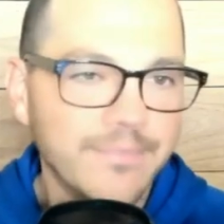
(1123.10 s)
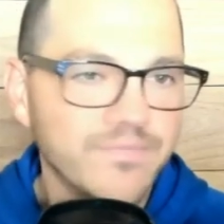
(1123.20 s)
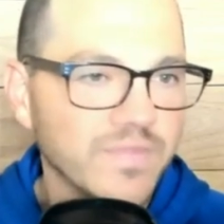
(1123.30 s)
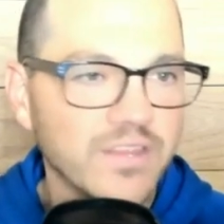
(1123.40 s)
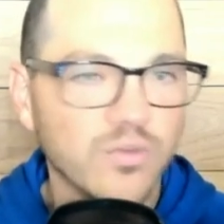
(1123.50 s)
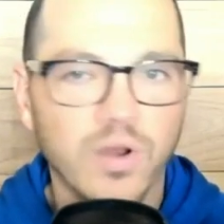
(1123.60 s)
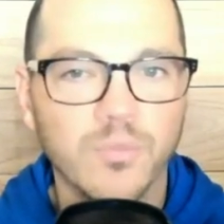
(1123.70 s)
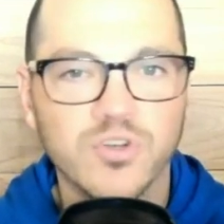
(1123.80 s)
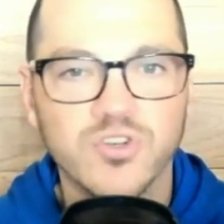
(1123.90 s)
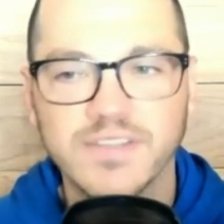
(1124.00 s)
Neither one of them
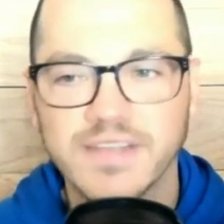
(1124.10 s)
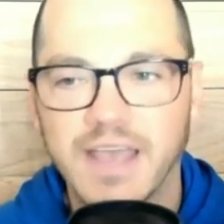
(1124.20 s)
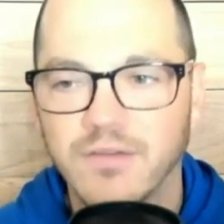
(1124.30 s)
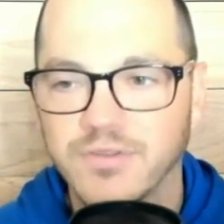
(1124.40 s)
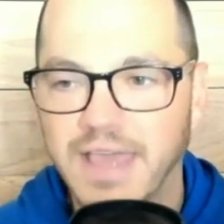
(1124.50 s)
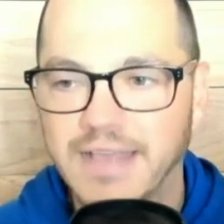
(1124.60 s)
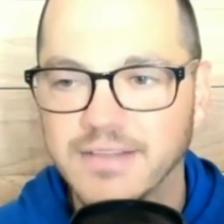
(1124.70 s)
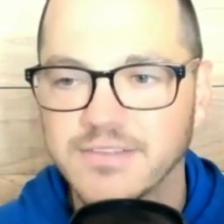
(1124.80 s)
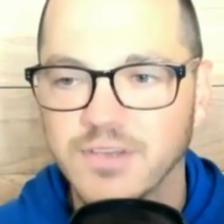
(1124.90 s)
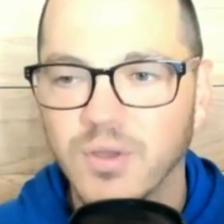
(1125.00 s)
were dressed out for that.
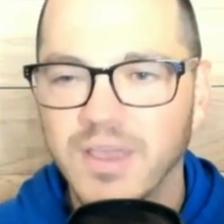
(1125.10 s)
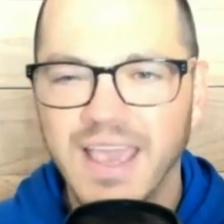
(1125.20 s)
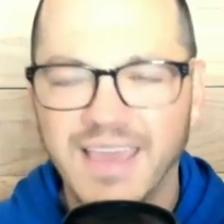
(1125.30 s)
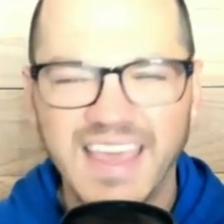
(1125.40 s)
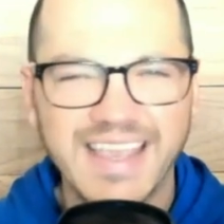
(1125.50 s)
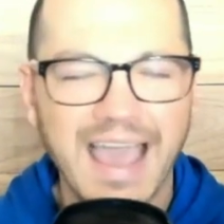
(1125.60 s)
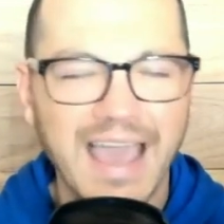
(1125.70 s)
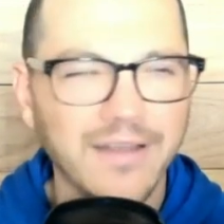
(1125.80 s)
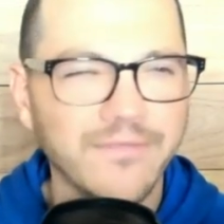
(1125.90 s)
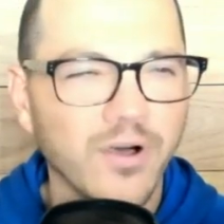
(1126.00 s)
So, and that
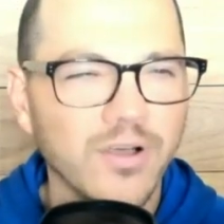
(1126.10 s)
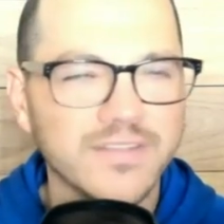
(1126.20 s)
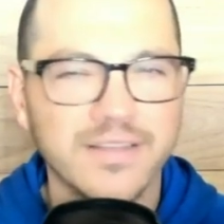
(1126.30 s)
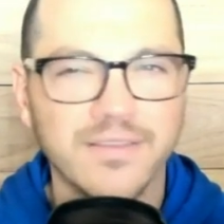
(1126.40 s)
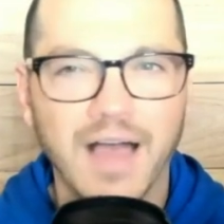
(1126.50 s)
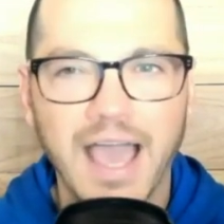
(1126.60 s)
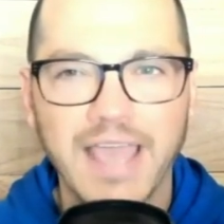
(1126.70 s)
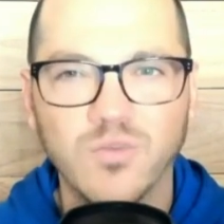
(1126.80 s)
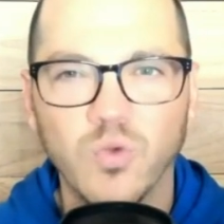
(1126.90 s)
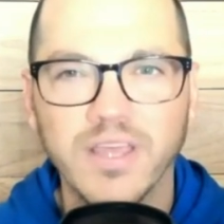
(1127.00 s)
kind of falls in
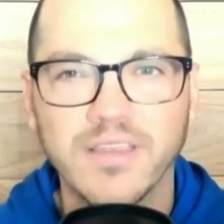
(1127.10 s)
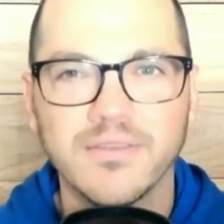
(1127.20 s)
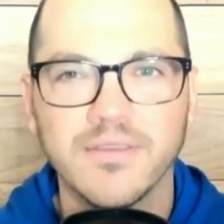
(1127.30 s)
line with